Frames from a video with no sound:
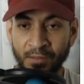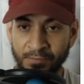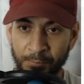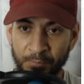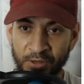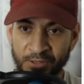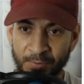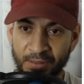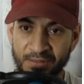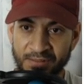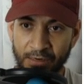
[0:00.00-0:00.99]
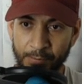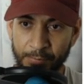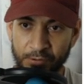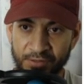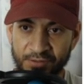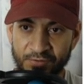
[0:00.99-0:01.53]
The Press Pulse
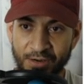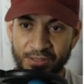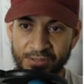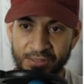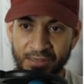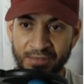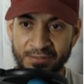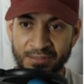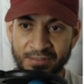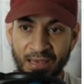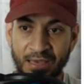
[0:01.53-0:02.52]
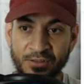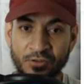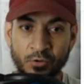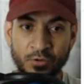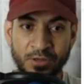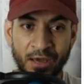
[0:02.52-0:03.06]
therapeutic strategy is designed
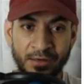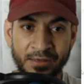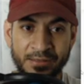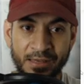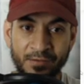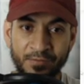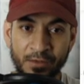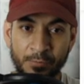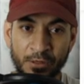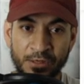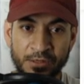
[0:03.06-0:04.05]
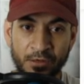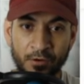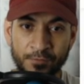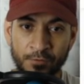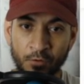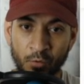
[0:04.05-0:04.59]
to target availability
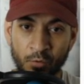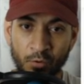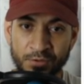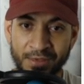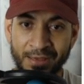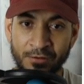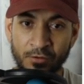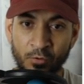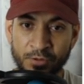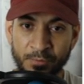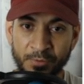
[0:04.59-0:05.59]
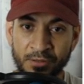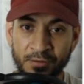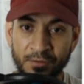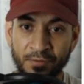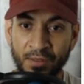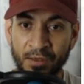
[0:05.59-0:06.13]
of glucose and
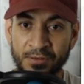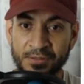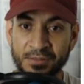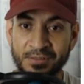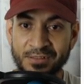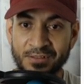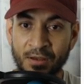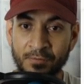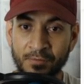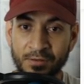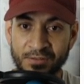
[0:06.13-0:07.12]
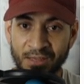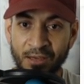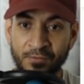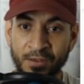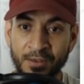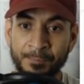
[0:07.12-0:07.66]
glutamine, thus
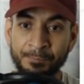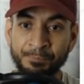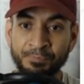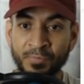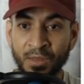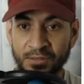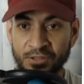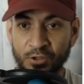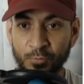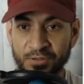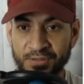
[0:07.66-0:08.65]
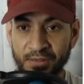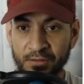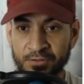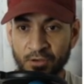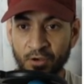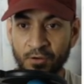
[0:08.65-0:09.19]
starving tumor
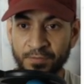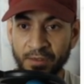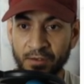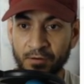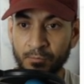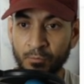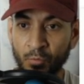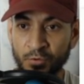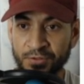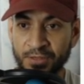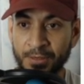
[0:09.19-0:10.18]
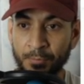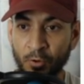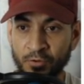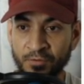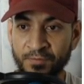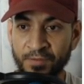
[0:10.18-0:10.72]
cells of their most
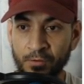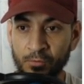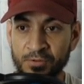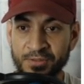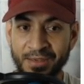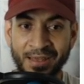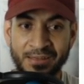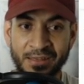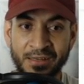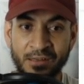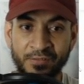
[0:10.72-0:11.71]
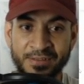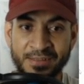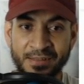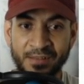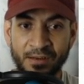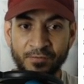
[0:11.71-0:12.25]
important fuels and
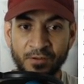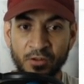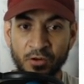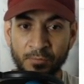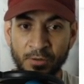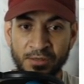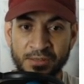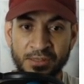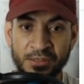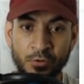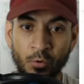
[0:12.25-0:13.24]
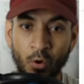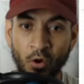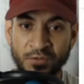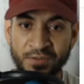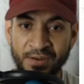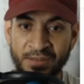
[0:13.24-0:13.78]
increasing their vulnerability to
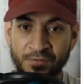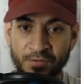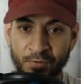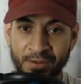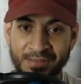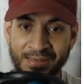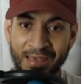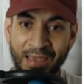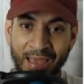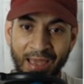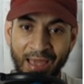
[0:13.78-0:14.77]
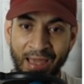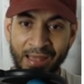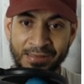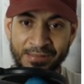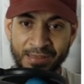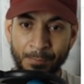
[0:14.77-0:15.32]
oxidative stress
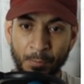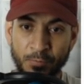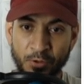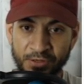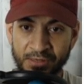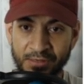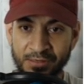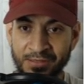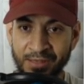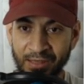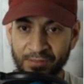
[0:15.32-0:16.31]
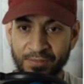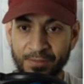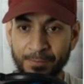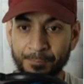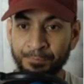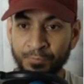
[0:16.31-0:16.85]
and apoptotic death.
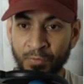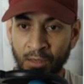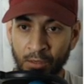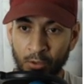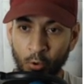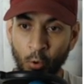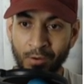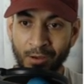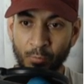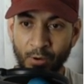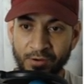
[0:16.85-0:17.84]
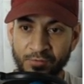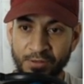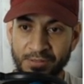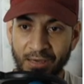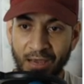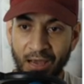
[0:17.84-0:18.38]
Low
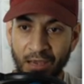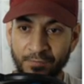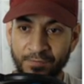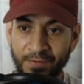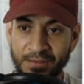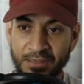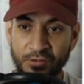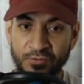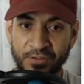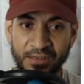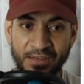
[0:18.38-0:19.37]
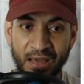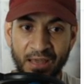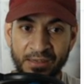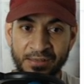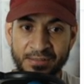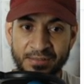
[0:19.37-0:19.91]
carbohydrate, high fat ketogenic
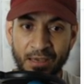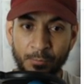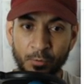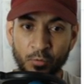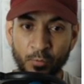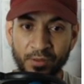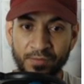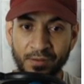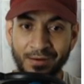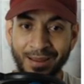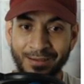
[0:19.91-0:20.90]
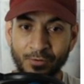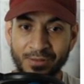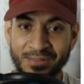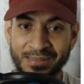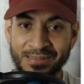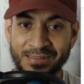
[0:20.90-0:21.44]
diets coupled with
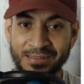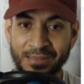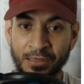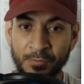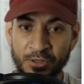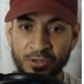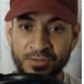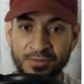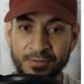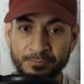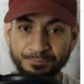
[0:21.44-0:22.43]
glycolysis inhibitors